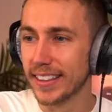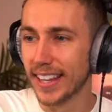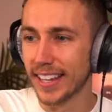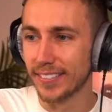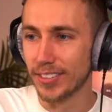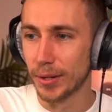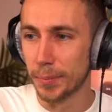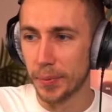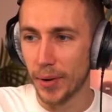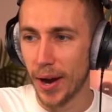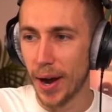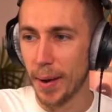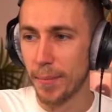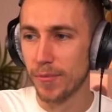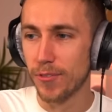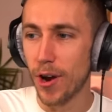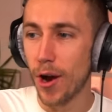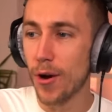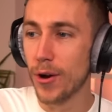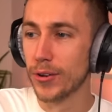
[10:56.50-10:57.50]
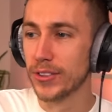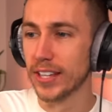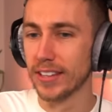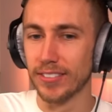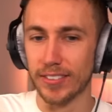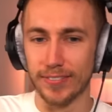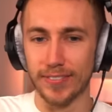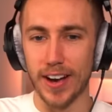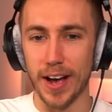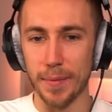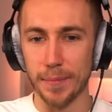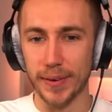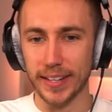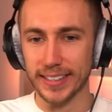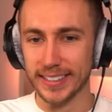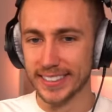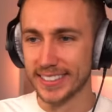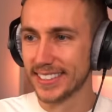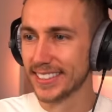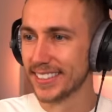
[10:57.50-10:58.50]
they've got a prime. Roho, they've got 5
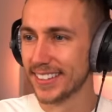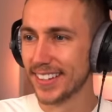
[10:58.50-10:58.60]
months.